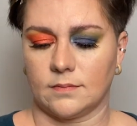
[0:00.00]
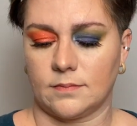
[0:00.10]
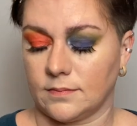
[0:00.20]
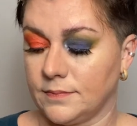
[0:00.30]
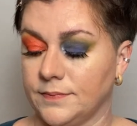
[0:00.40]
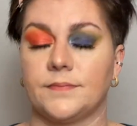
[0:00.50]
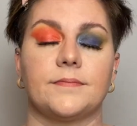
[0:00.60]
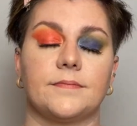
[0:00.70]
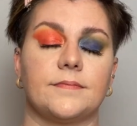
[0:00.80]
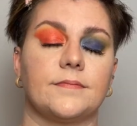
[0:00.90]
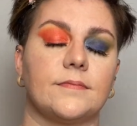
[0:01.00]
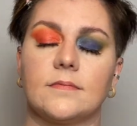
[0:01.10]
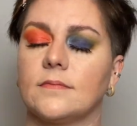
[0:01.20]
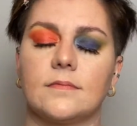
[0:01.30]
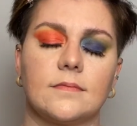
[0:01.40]
Bakery
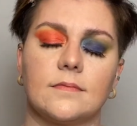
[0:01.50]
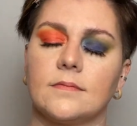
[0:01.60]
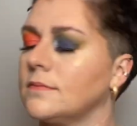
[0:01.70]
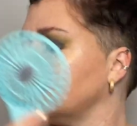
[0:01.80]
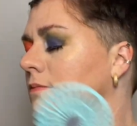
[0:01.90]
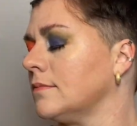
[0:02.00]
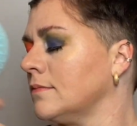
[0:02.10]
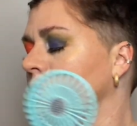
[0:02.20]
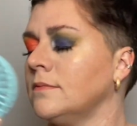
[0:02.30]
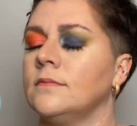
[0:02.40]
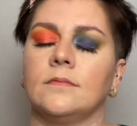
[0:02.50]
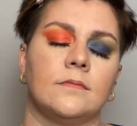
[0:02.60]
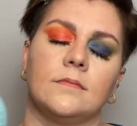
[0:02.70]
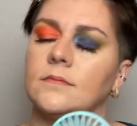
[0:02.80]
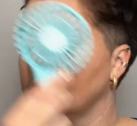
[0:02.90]
spray. We're going to
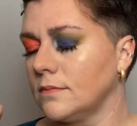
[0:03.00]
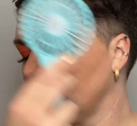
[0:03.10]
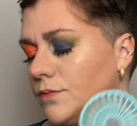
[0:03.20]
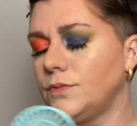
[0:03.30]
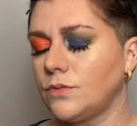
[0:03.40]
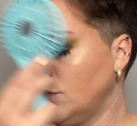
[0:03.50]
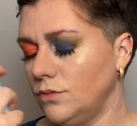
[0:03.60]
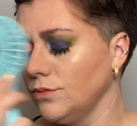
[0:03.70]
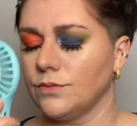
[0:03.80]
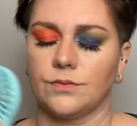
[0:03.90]
fan this dry.